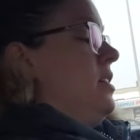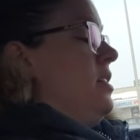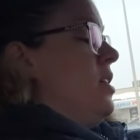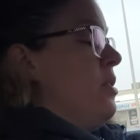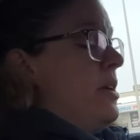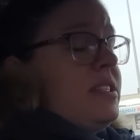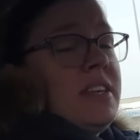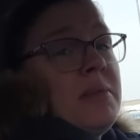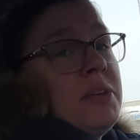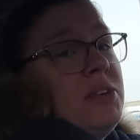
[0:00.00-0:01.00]

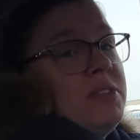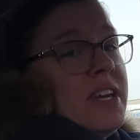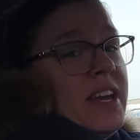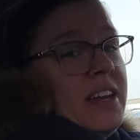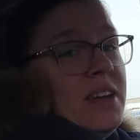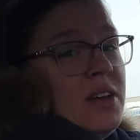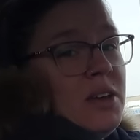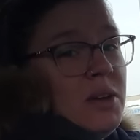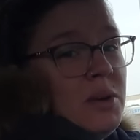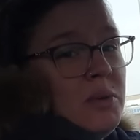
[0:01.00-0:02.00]
Coenzyme Q10
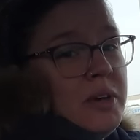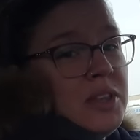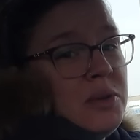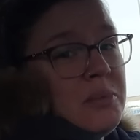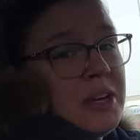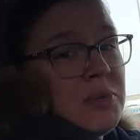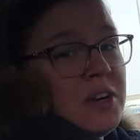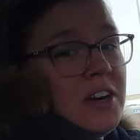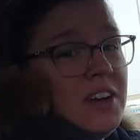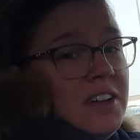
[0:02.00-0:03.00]
with
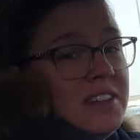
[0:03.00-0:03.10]
Ubiquinol,